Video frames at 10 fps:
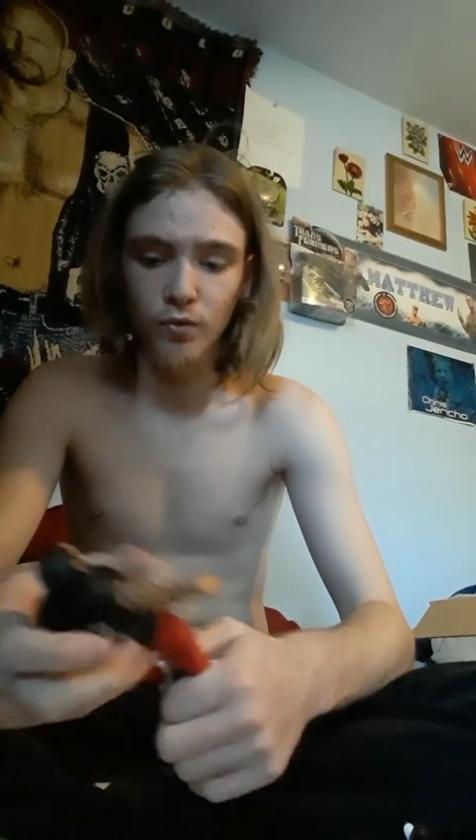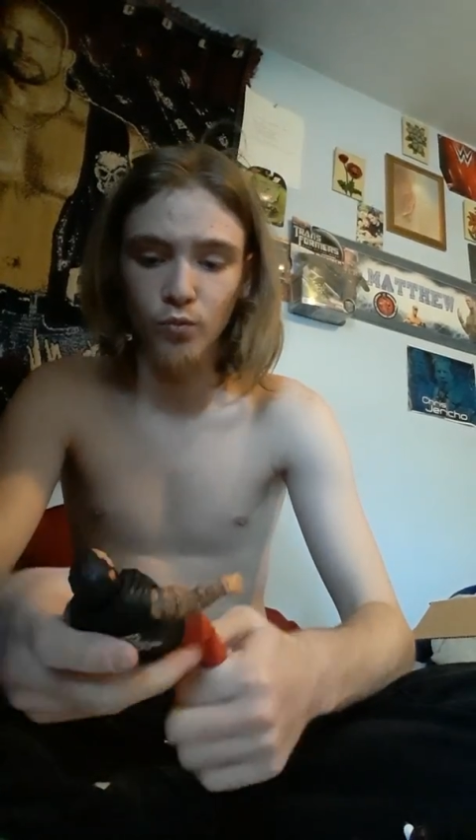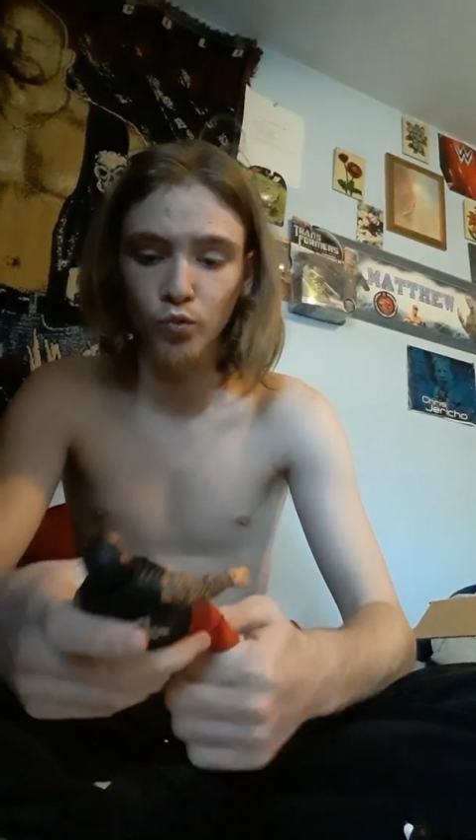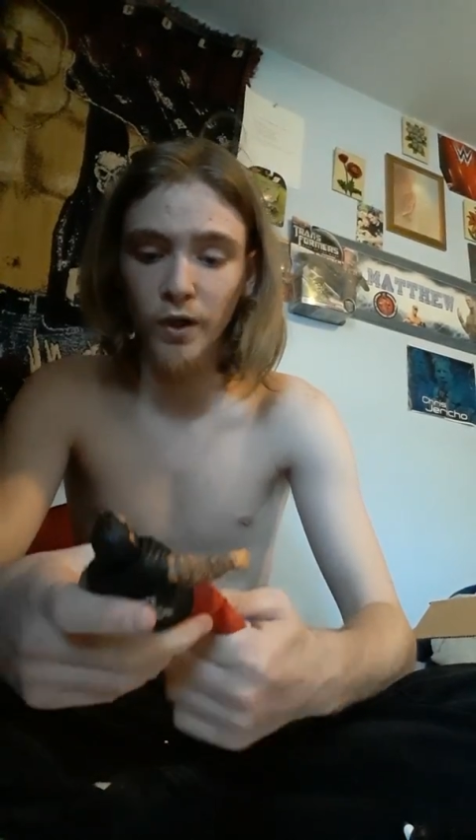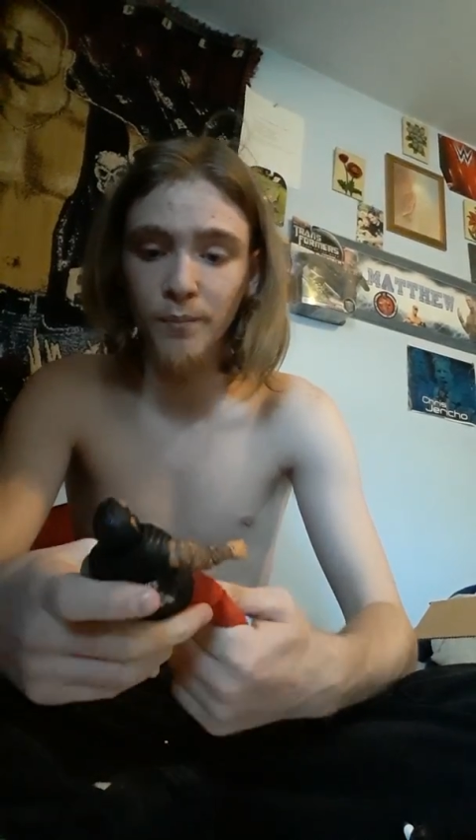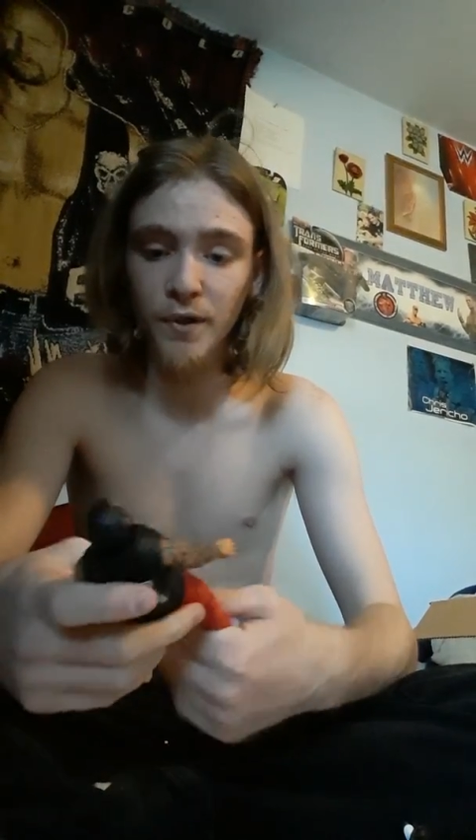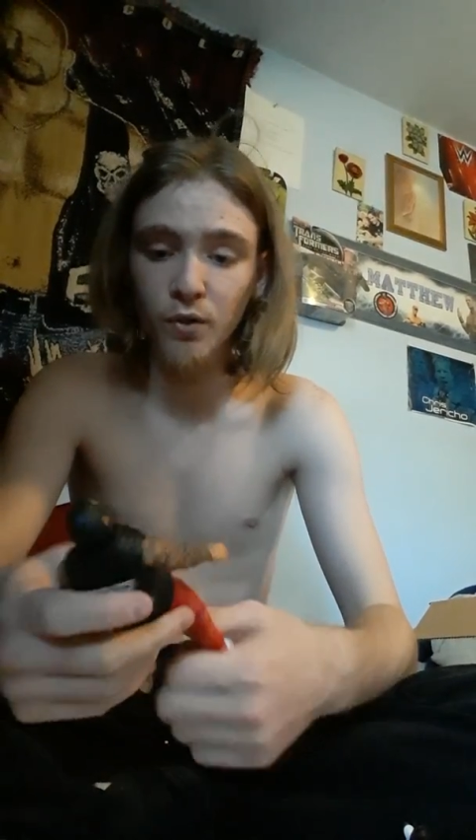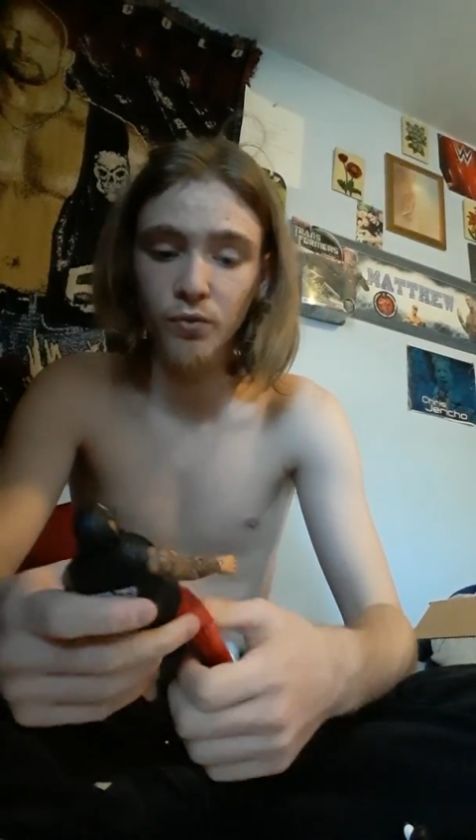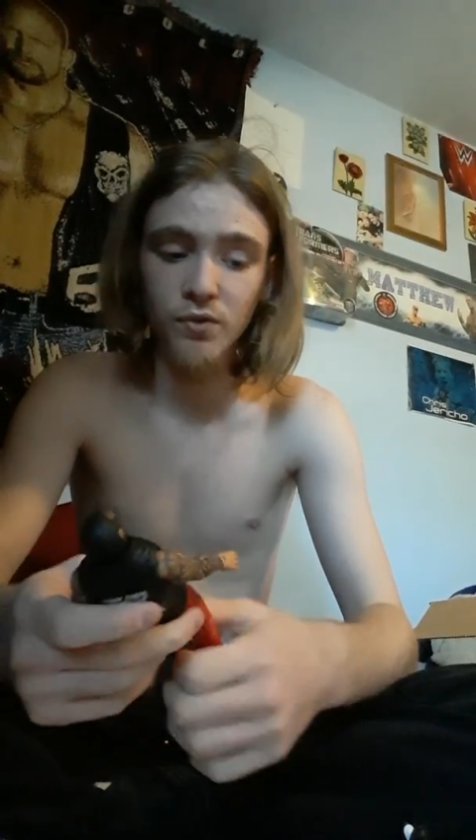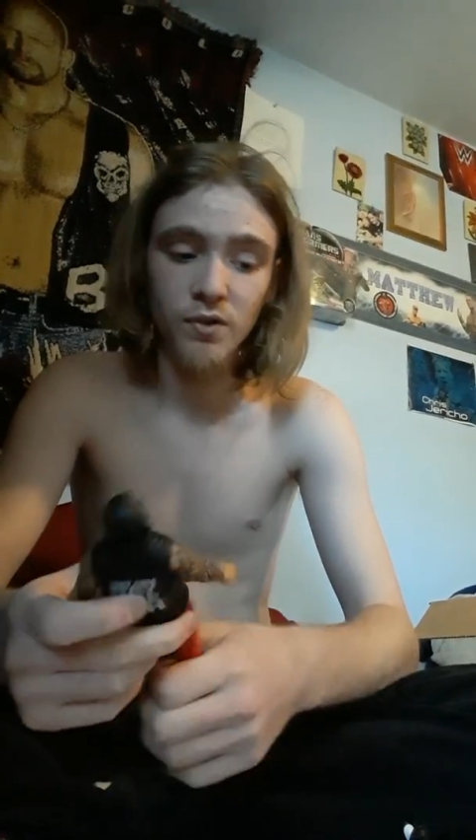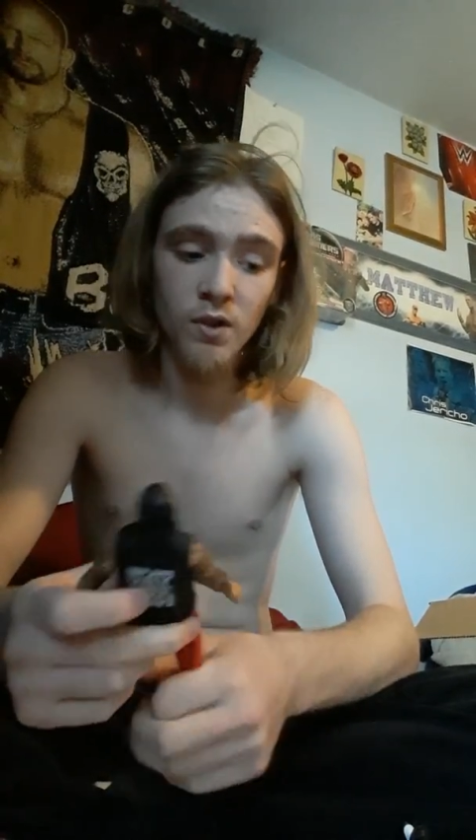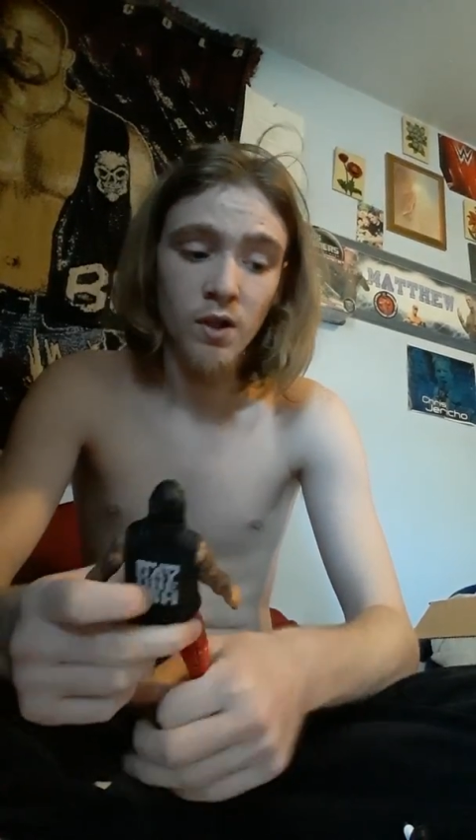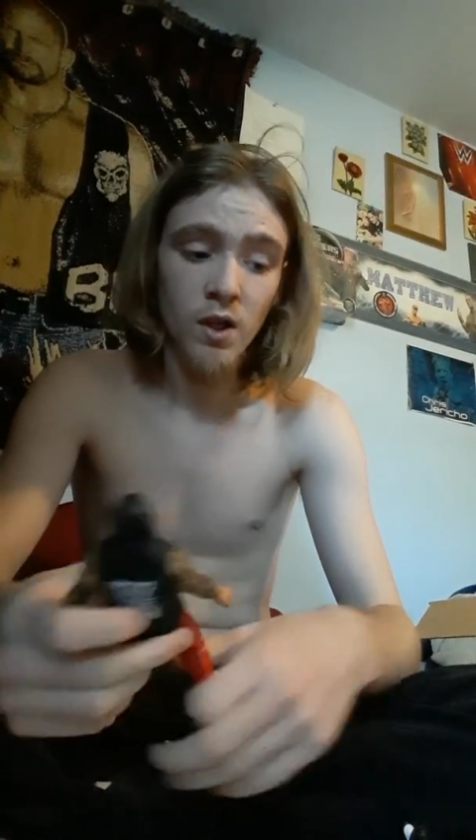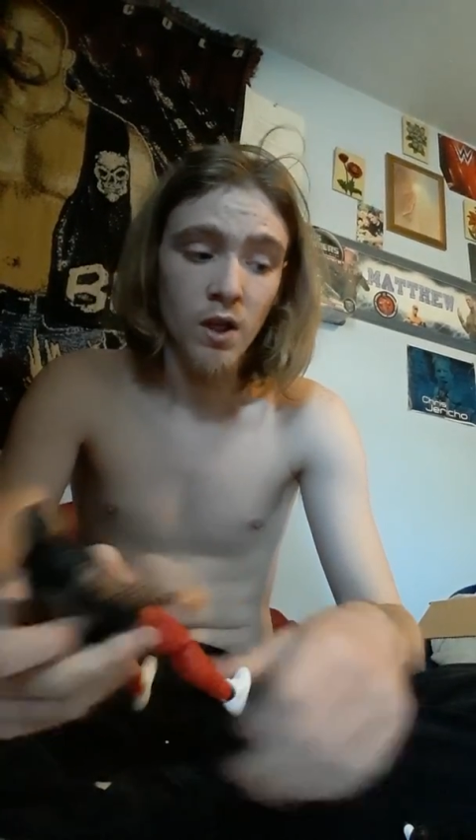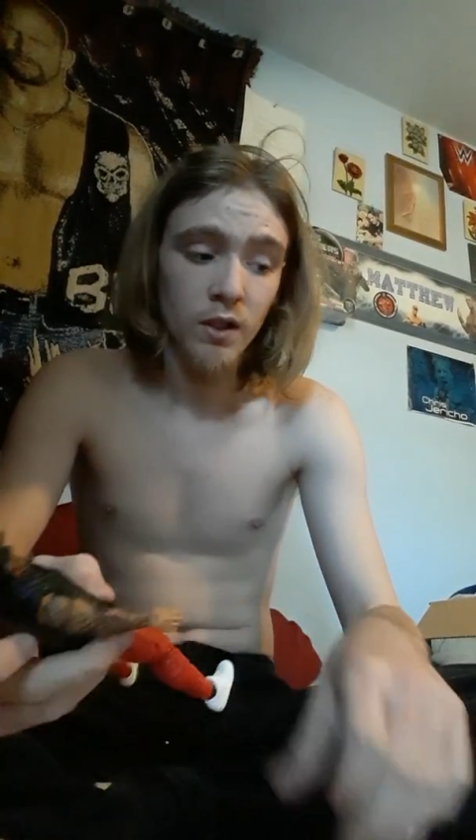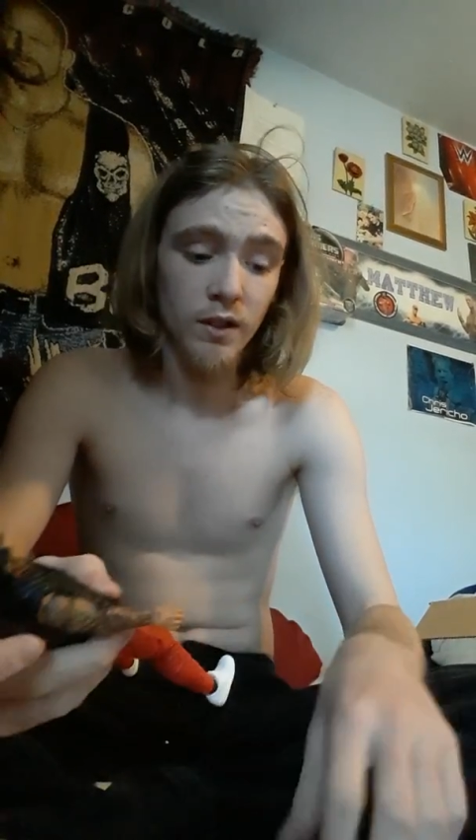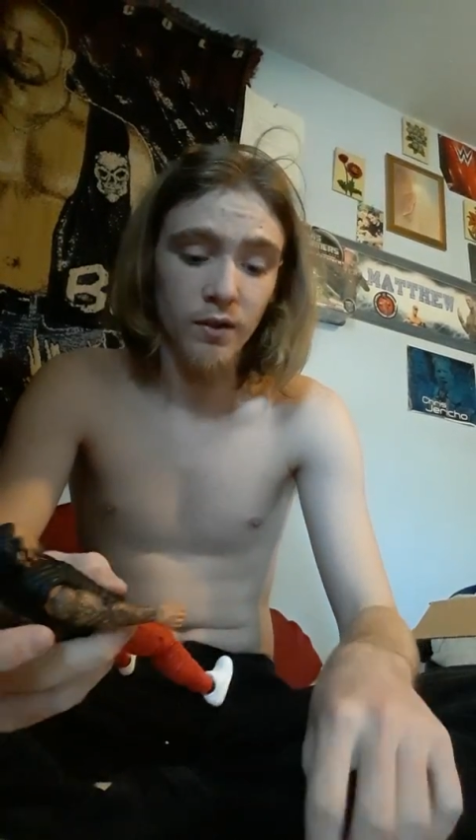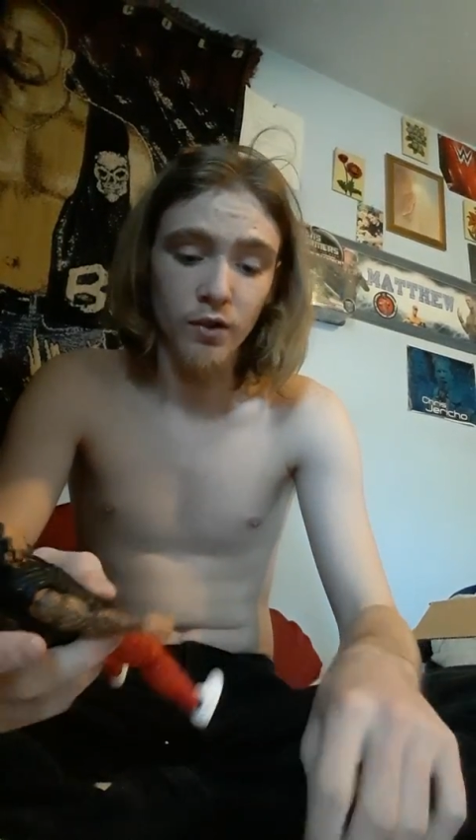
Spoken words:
red belts, then